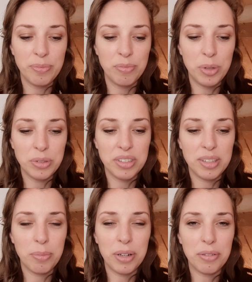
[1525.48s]
roses
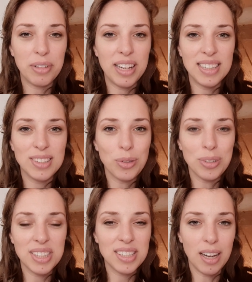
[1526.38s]
and butterflies all
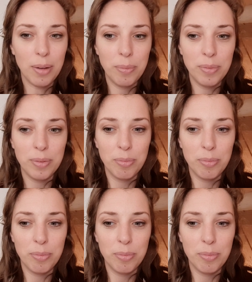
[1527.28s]
the time,